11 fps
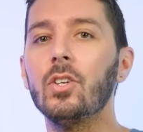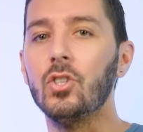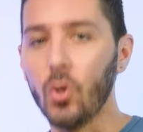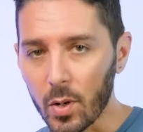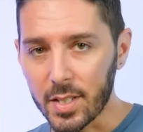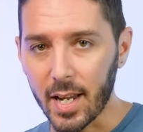
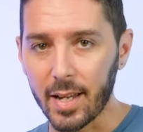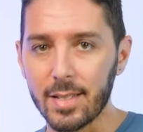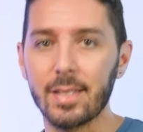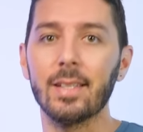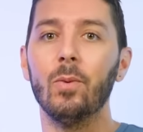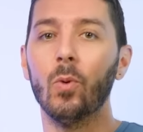your
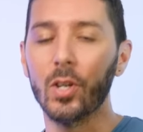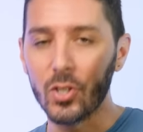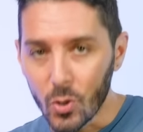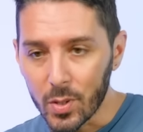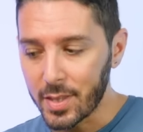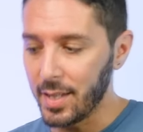taste and what
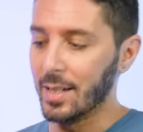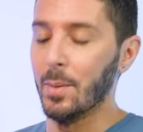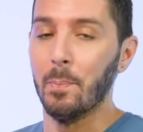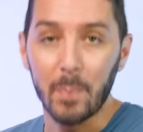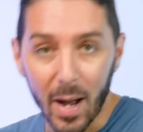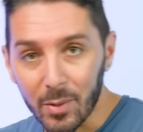you think
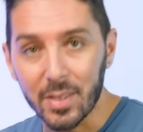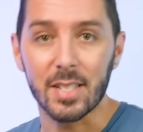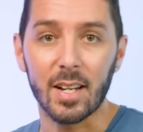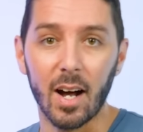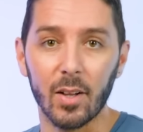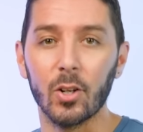about this
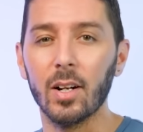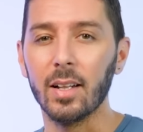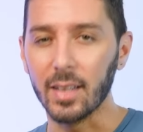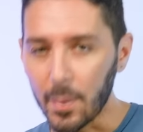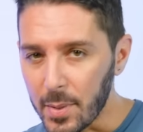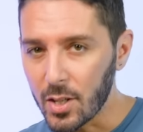color.
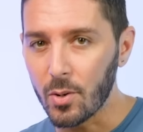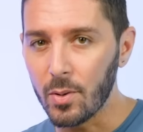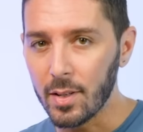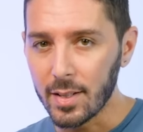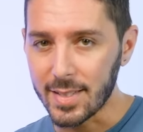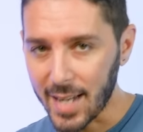Let me know
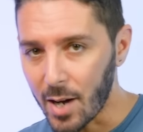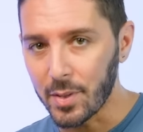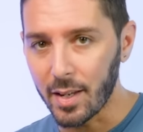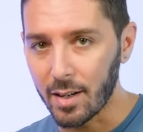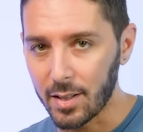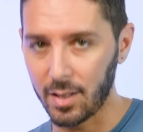down
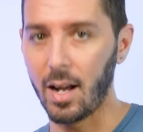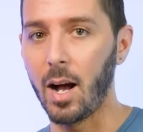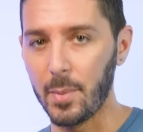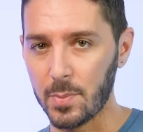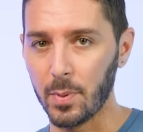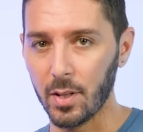there in the
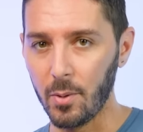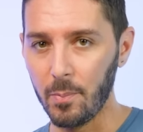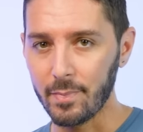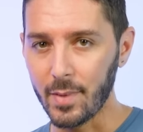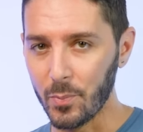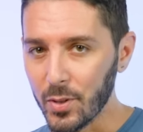comments below.
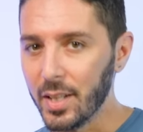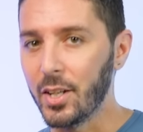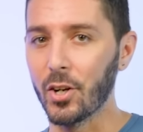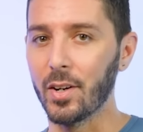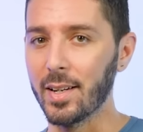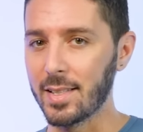I'm really
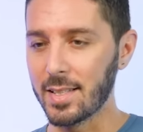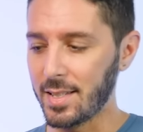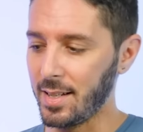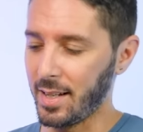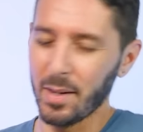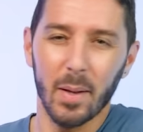curious to
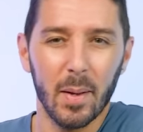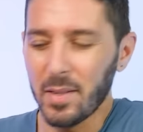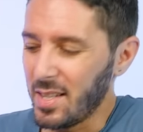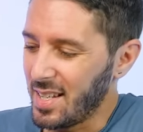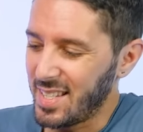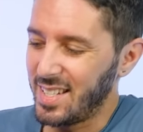see like, uh, uh,
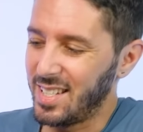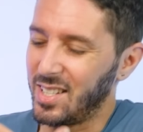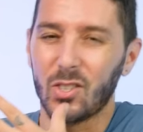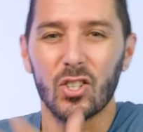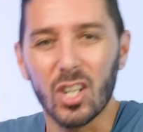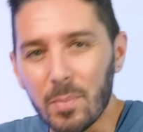does it
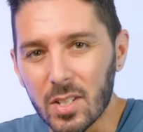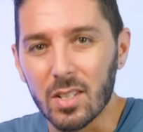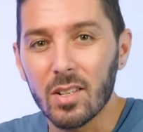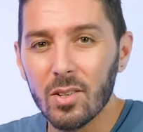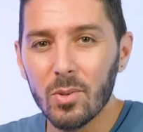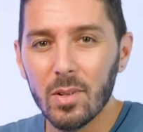look cheap to
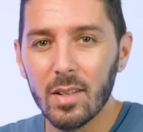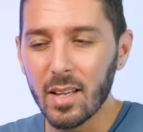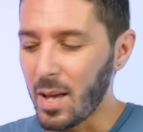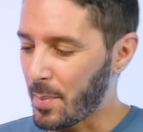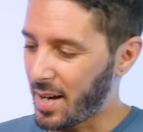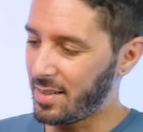you?
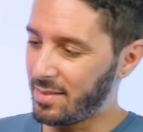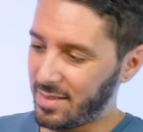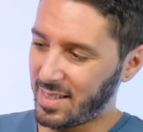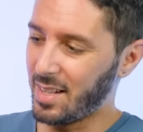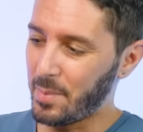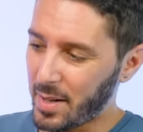Am I,
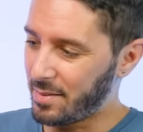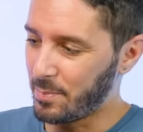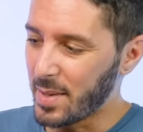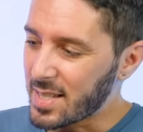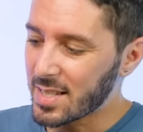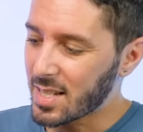am I
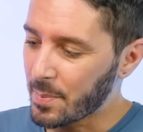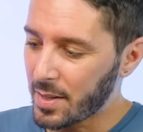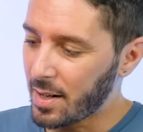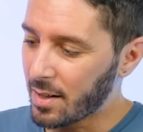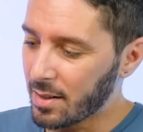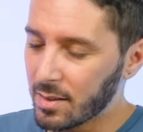missing something
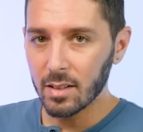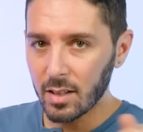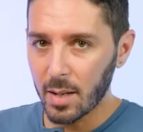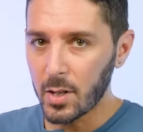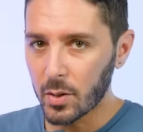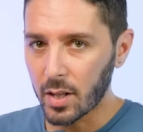here?
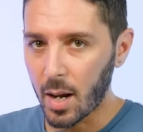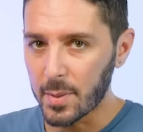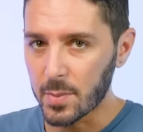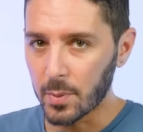Let me know in the comments